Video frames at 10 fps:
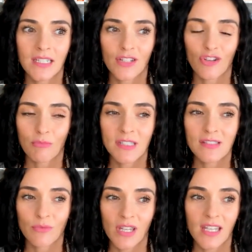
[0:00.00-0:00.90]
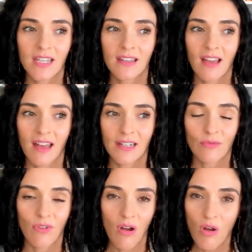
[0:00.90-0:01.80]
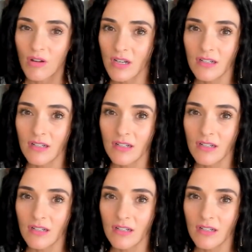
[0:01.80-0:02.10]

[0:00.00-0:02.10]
humans really got it wrong.